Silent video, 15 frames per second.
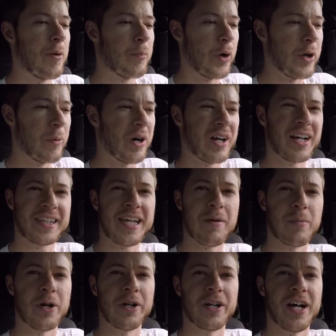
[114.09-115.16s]
Pretty well got that
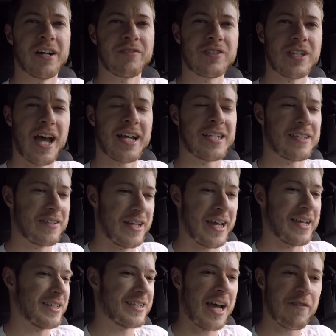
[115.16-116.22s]
burned off
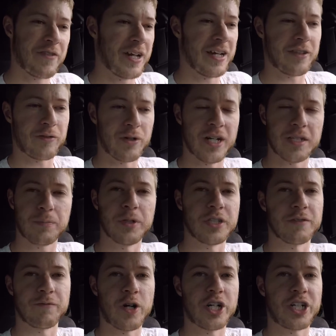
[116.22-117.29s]
and siphoned out the rest, put
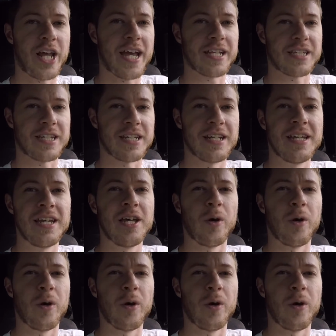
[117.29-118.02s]
some fresh gas in.